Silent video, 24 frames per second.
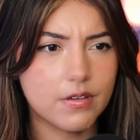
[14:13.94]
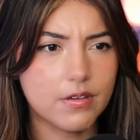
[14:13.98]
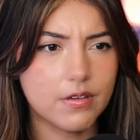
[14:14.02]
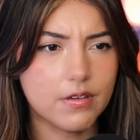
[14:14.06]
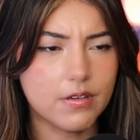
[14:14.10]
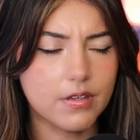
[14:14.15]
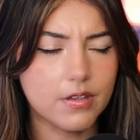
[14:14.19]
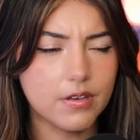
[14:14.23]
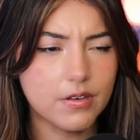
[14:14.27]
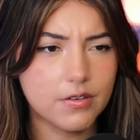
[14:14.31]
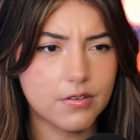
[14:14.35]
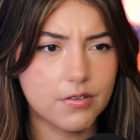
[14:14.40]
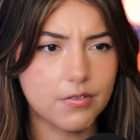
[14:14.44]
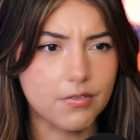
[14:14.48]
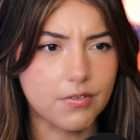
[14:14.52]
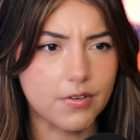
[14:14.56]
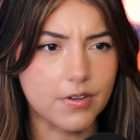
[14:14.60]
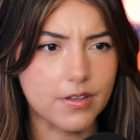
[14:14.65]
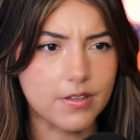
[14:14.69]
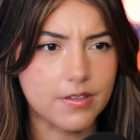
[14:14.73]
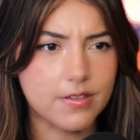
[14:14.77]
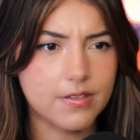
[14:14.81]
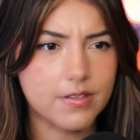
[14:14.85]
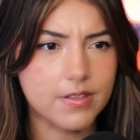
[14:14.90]

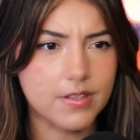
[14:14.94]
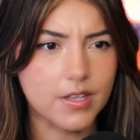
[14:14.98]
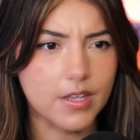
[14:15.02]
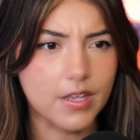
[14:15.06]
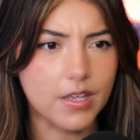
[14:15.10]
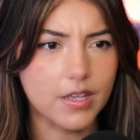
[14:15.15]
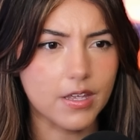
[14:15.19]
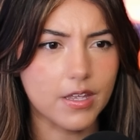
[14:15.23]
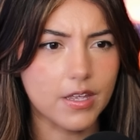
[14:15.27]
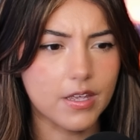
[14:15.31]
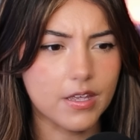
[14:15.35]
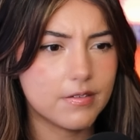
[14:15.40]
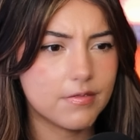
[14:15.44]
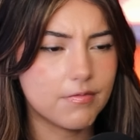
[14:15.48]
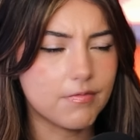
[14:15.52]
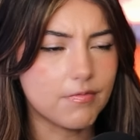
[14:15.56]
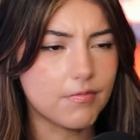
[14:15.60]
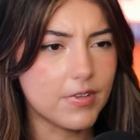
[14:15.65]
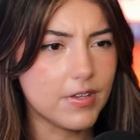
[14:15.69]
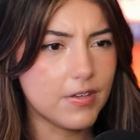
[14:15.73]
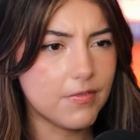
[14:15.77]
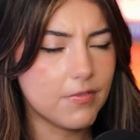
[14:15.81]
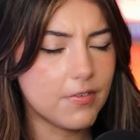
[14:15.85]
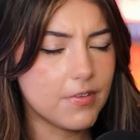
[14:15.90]
Interesting.
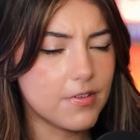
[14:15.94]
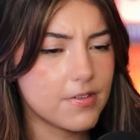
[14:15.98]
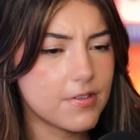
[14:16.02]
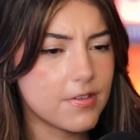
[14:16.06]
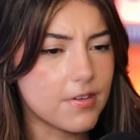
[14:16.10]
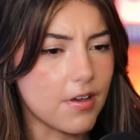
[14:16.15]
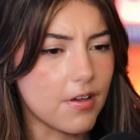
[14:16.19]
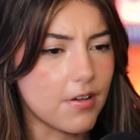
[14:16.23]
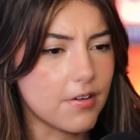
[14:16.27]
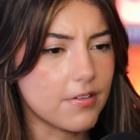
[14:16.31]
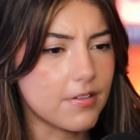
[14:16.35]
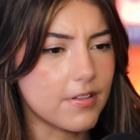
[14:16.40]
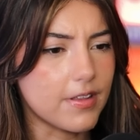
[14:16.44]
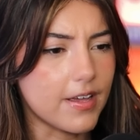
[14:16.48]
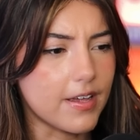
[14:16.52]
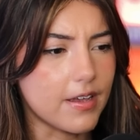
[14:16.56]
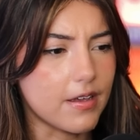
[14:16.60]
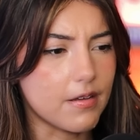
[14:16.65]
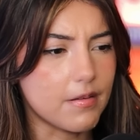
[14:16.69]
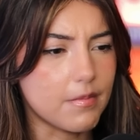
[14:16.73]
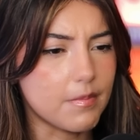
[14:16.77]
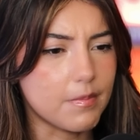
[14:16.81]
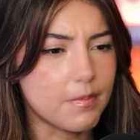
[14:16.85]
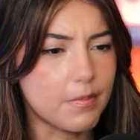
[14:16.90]
Weevils are
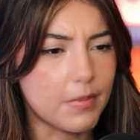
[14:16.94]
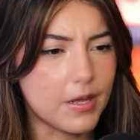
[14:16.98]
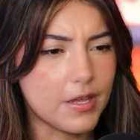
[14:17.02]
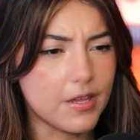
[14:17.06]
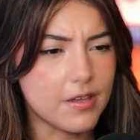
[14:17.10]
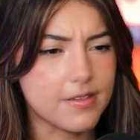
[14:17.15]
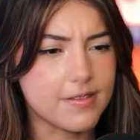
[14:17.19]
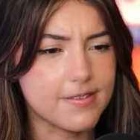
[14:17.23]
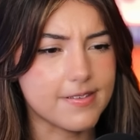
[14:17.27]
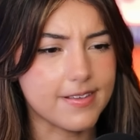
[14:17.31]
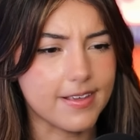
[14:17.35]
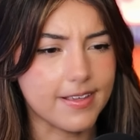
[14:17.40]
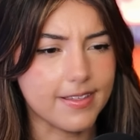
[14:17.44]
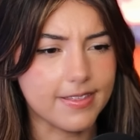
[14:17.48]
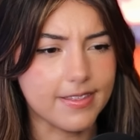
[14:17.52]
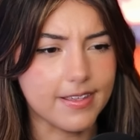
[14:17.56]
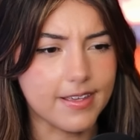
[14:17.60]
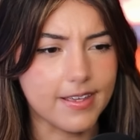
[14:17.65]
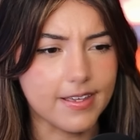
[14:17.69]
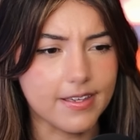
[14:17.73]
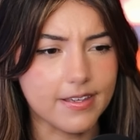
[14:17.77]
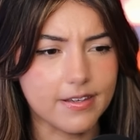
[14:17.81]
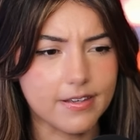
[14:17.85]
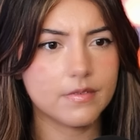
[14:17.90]
like bugs, I
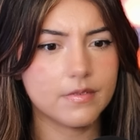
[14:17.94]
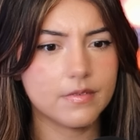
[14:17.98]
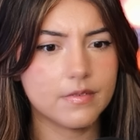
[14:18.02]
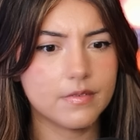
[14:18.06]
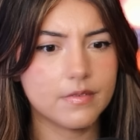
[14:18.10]
think.